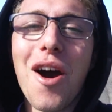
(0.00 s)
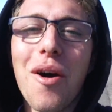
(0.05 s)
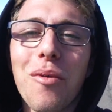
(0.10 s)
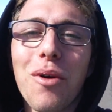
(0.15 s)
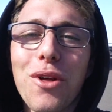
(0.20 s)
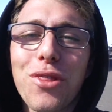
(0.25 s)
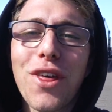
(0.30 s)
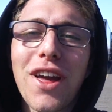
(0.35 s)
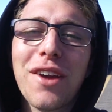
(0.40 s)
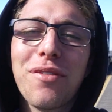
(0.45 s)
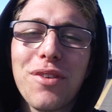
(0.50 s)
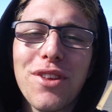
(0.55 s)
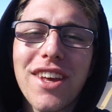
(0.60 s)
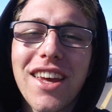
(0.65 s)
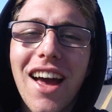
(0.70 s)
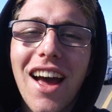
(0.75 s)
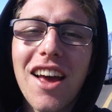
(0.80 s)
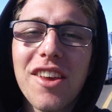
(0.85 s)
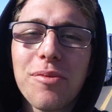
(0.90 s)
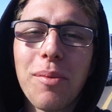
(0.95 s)
Well, thankfully,
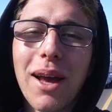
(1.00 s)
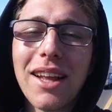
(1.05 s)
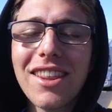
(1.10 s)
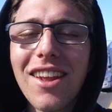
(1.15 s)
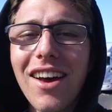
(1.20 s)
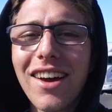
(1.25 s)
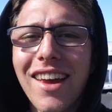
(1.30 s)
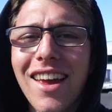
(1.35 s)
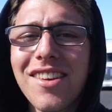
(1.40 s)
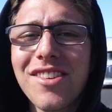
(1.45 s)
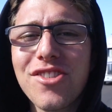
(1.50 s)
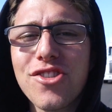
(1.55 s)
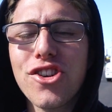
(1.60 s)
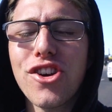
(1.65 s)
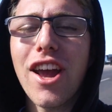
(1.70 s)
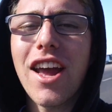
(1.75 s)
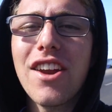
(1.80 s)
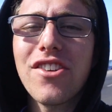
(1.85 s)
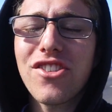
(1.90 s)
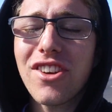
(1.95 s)
guys, my luck has
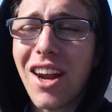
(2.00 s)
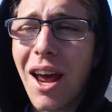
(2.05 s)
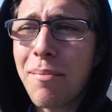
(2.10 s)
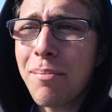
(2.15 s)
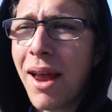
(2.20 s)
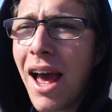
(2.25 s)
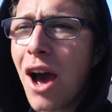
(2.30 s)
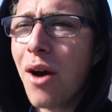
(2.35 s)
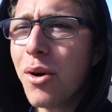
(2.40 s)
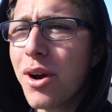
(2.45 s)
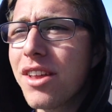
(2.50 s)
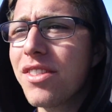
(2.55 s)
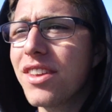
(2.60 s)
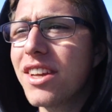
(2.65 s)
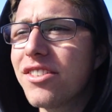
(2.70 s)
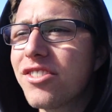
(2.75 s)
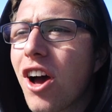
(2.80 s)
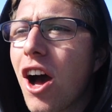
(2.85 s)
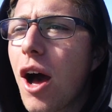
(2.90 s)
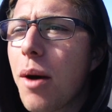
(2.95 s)
changed, and I'm now in the
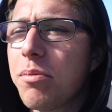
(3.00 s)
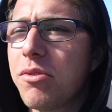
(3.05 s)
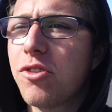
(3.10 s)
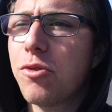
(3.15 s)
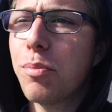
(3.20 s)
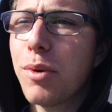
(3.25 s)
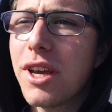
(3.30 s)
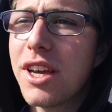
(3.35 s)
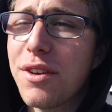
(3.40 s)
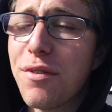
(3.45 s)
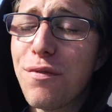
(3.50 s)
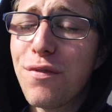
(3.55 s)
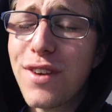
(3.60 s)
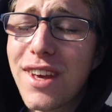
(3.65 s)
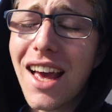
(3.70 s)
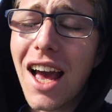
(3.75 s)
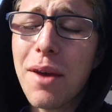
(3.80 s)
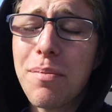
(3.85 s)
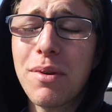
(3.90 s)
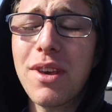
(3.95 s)
top speed
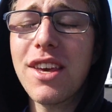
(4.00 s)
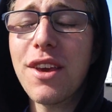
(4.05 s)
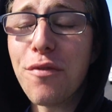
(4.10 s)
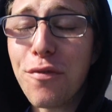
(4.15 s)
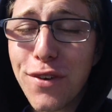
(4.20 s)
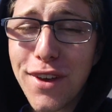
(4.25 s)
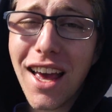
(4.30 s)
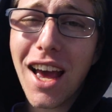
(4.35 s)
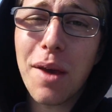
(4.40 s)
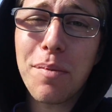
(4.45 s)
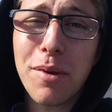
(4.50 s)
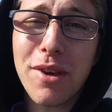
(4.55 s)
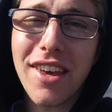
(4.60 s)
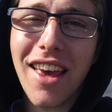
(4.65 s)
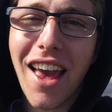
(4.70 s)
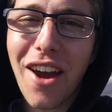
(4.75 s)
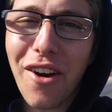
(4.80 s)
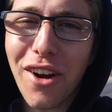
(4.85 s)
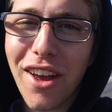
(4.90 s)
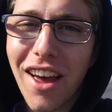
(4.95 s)
VIP
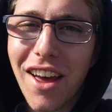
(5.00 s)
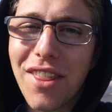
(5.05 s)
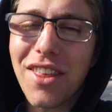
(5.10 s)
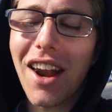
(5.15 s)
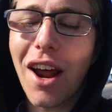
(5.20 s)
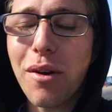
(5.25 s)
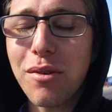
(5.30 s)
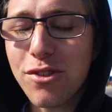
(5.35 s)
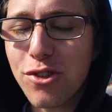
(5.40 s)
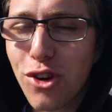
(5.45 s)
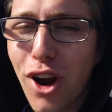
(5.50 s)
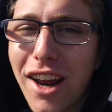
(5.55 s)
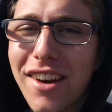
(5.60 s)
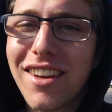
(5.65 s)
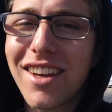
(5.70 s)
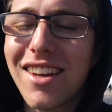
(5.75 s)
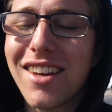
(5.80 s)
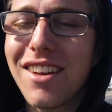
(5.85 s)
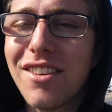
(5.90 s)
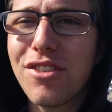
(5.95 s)
area that I was trying to
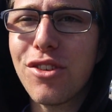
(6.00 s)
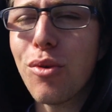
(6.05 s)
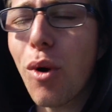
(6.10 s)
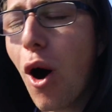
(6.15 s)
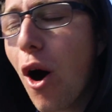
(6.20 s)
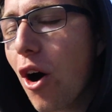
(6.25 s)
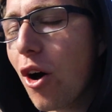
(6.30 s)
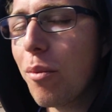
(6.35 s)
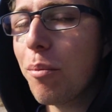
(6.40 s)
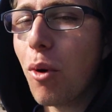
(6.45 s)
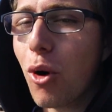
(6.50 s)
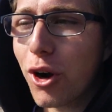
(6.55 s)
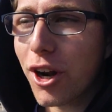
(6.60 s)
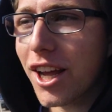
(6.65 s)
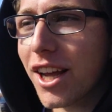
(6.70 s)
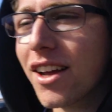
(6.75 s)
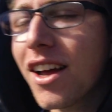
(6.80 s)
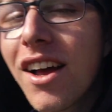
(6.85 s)
get into all morning.